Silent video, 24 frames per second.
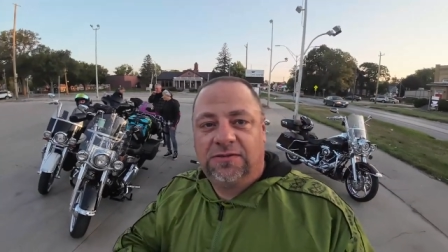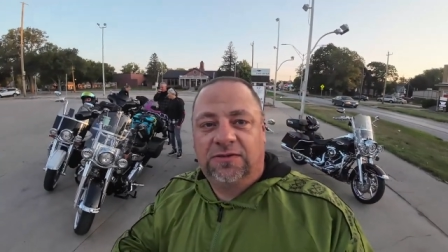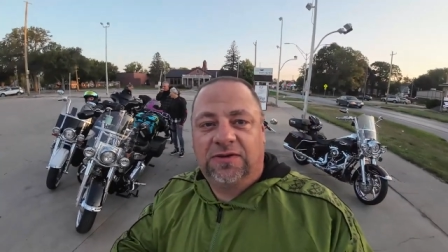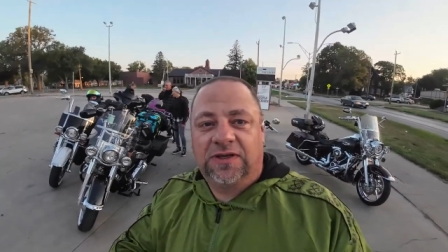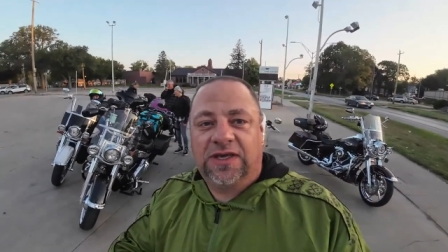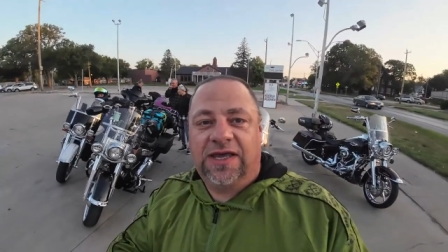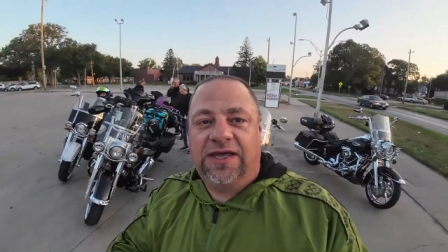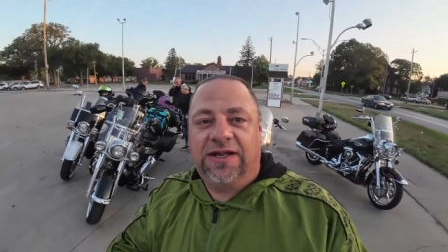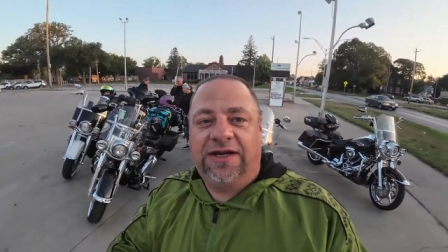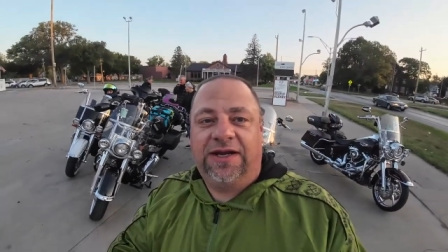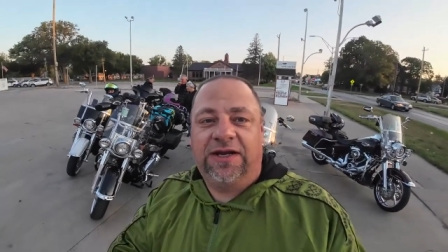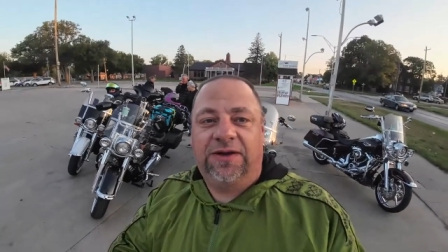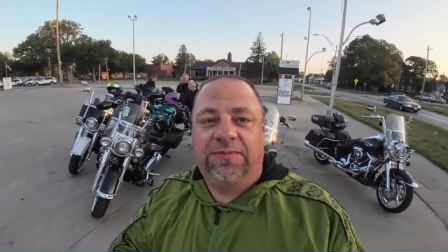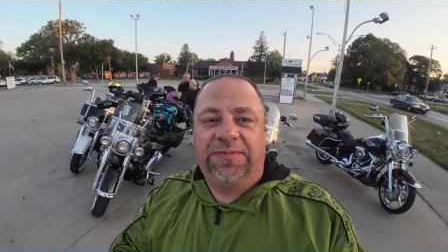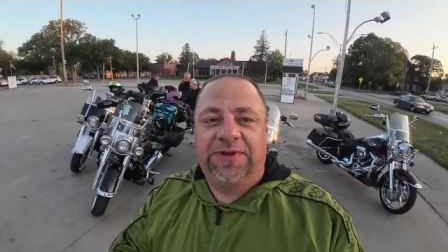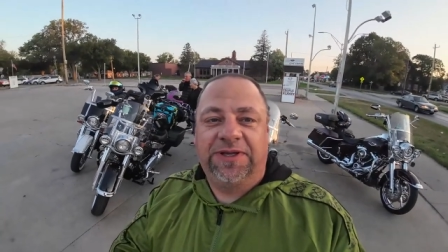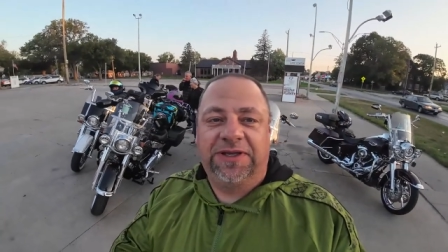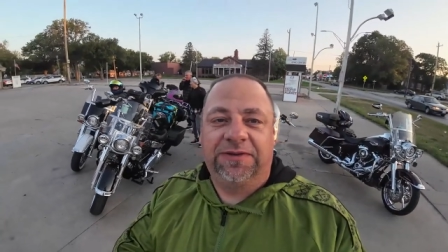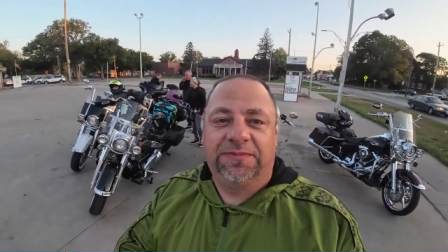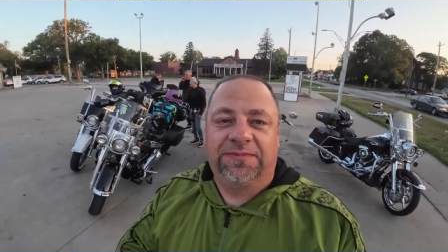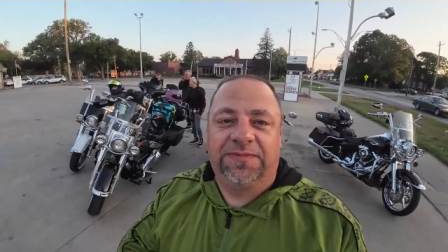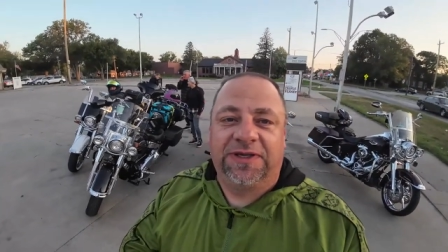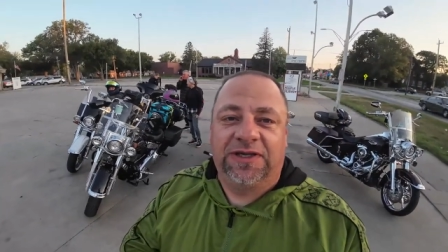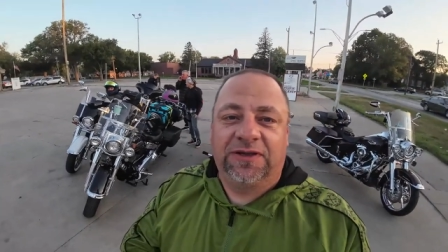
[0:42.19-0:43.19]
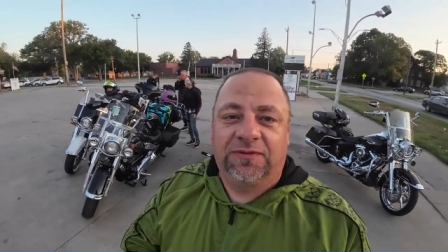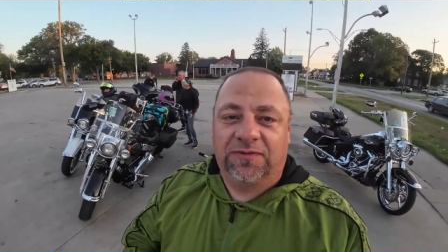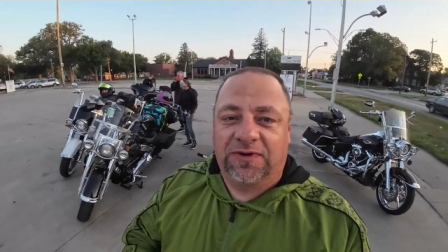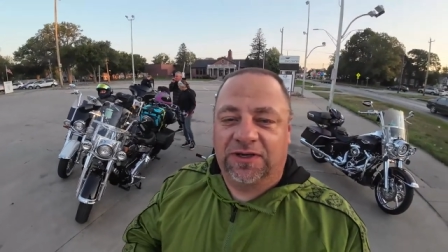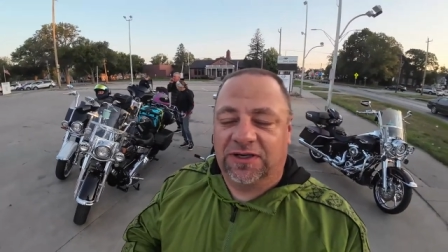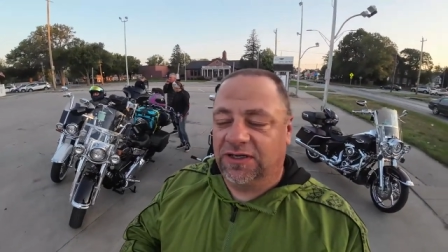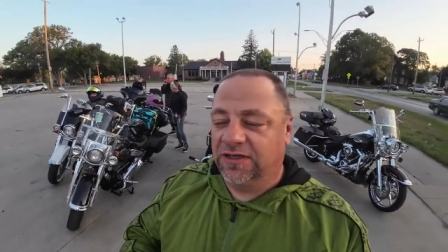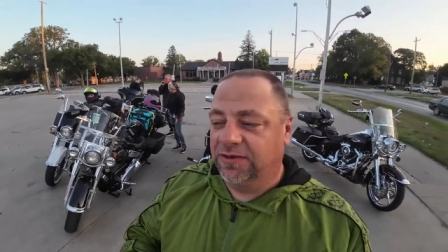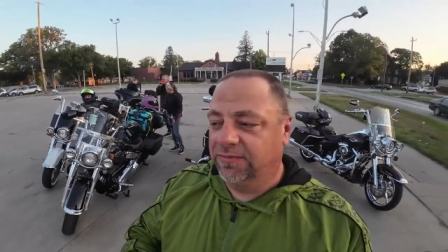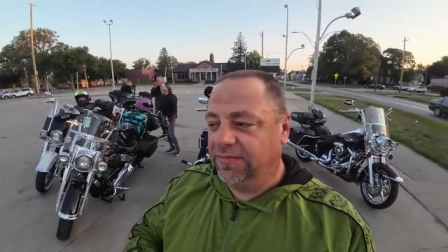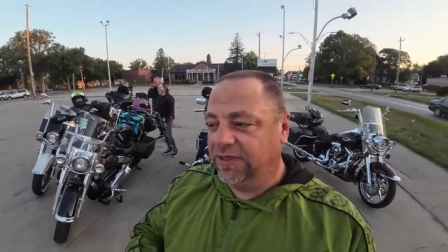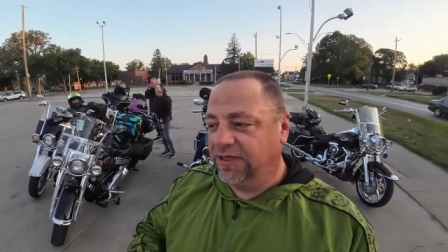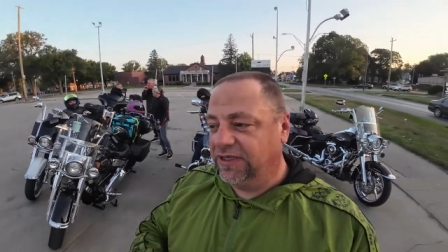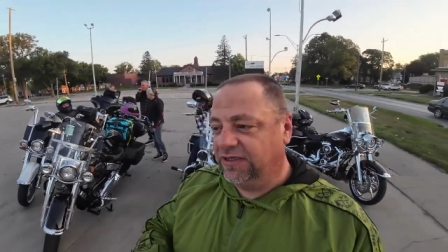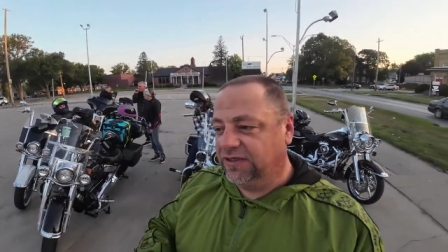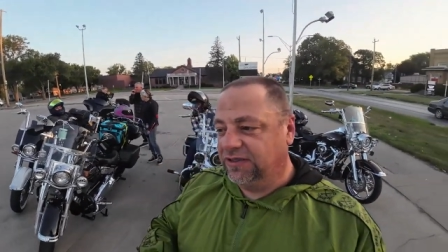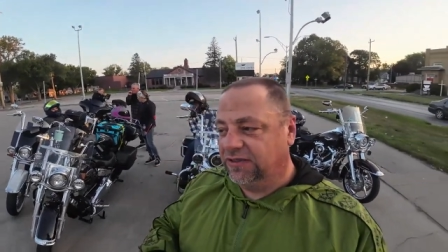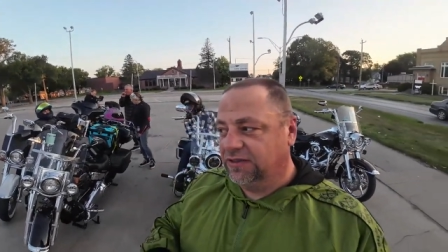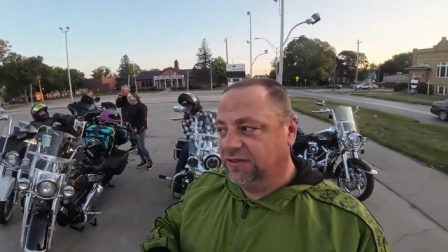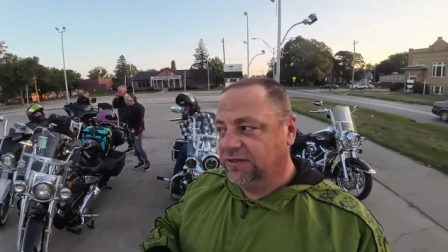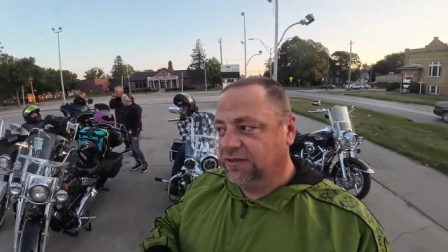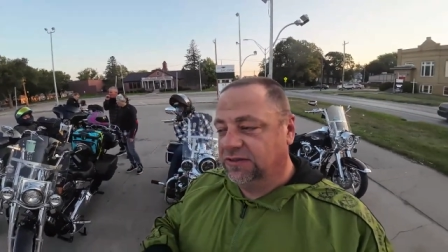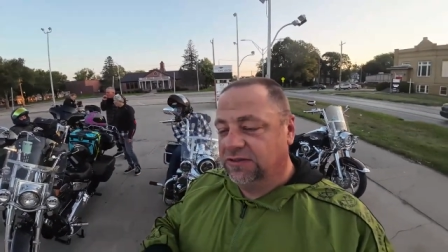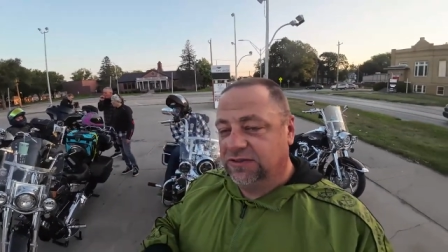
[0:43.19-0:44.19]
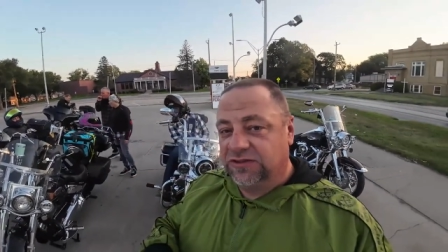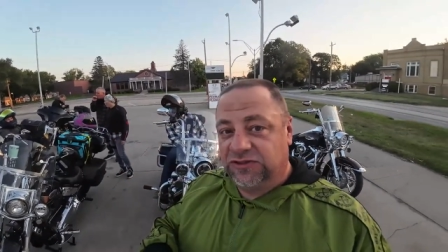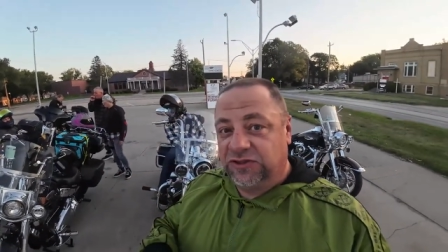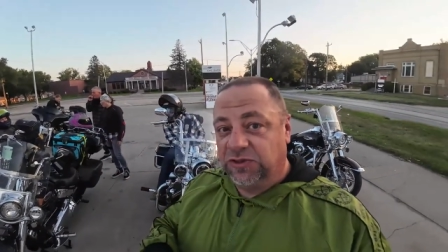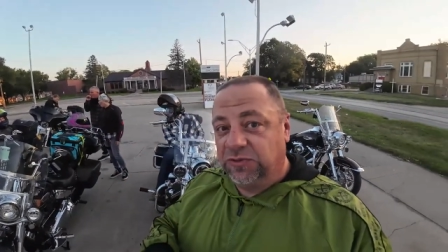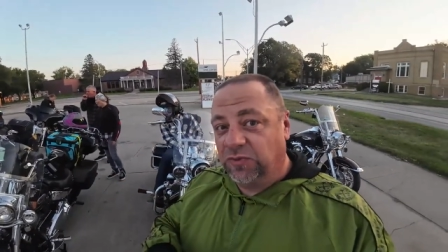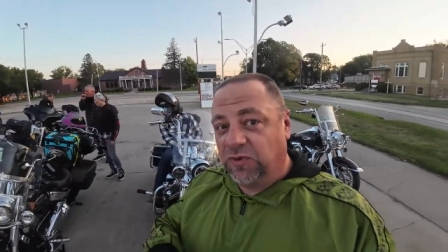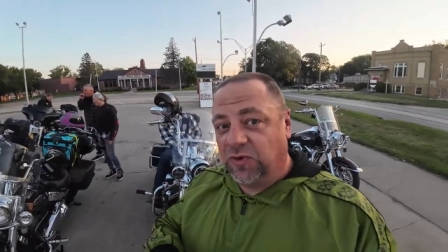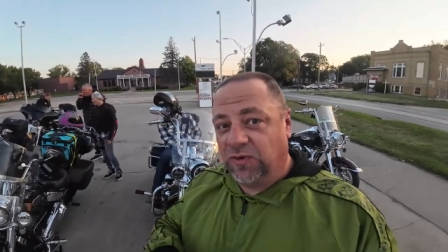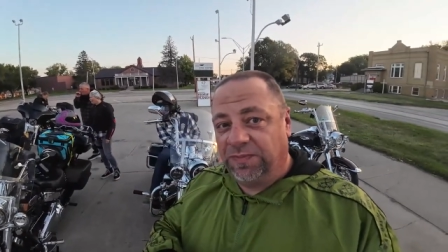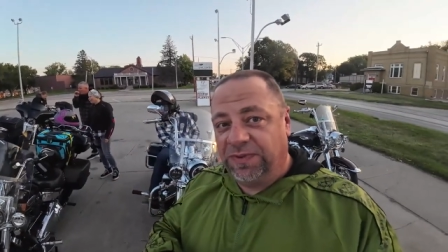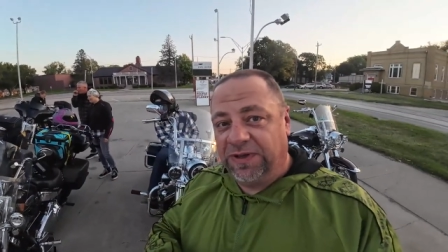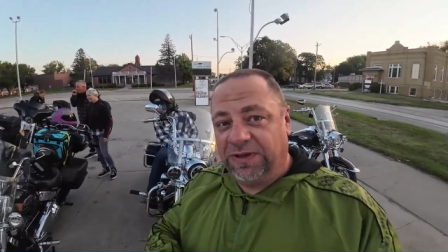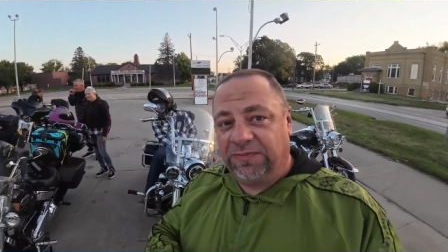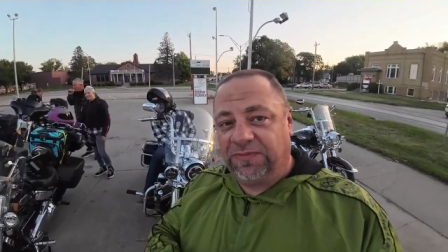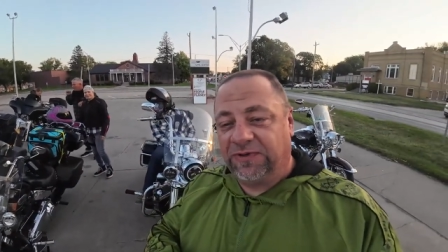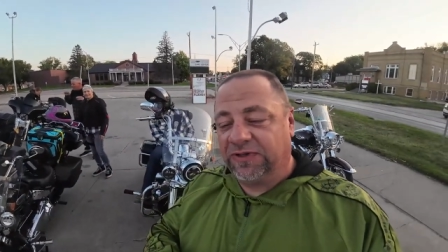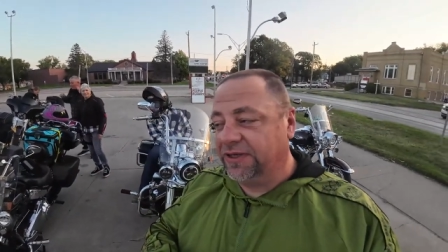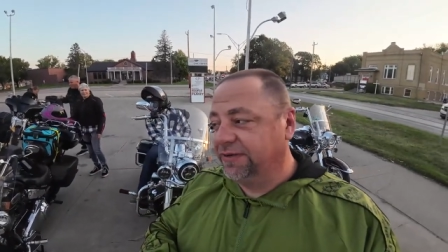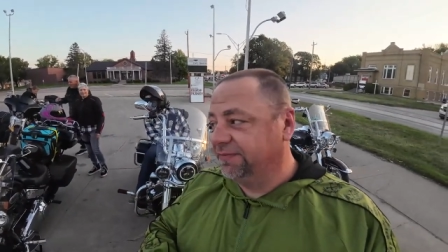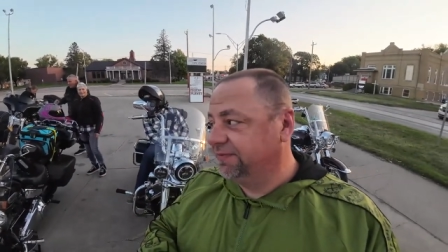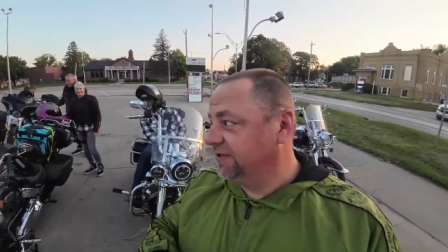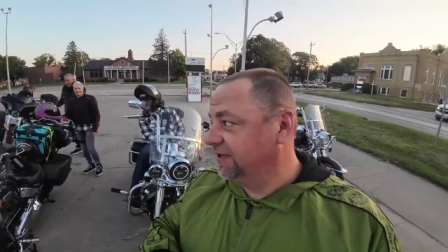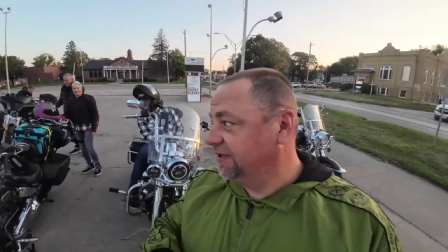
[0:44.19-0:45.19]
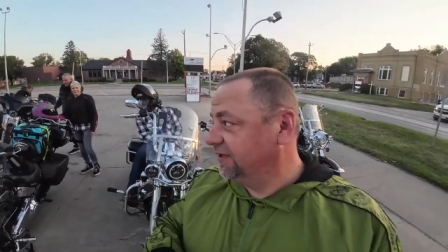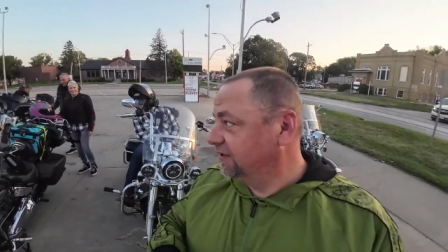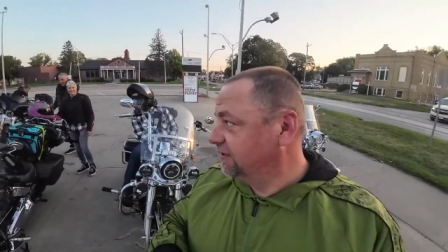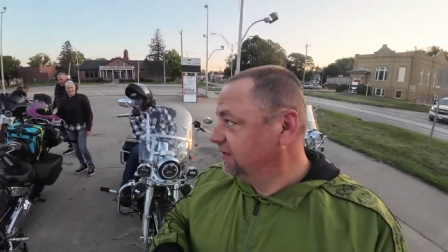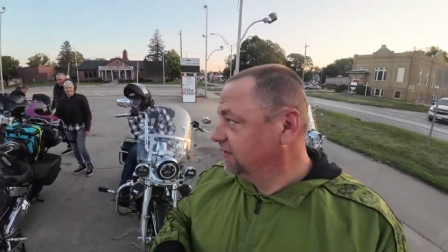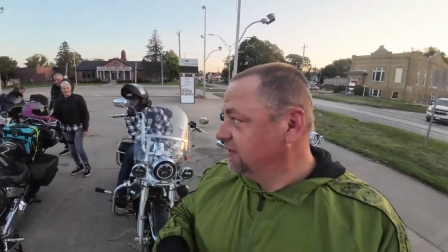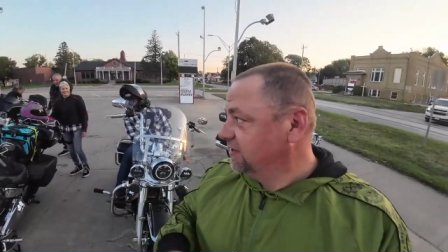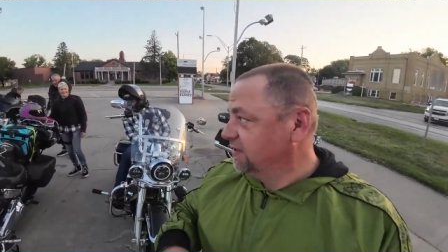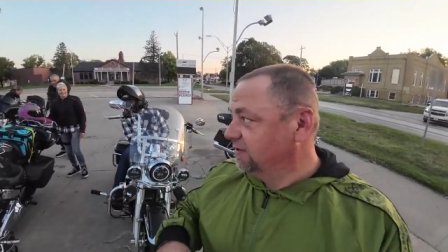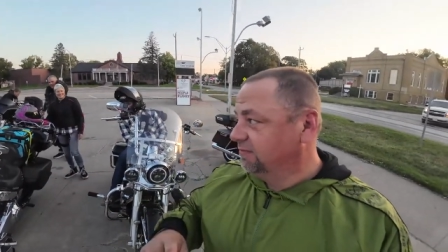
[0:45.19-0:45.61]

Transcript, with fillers: We got Airbnb. We're gonna meet two more people up there.